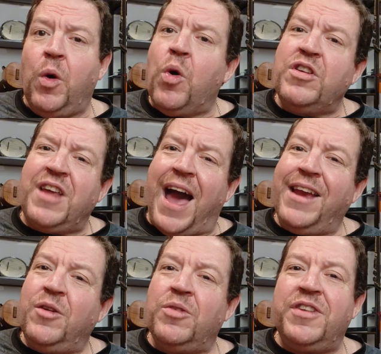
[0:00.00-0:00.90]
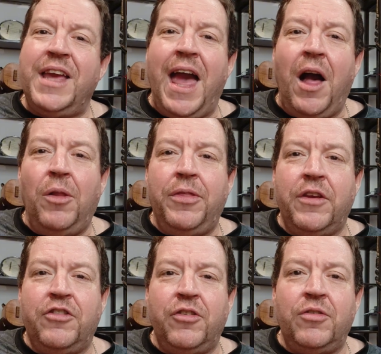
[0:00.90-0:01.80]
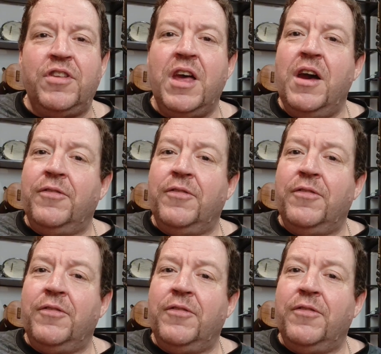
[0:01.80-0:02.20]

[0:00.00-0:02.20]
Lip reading: or diagnosing health issues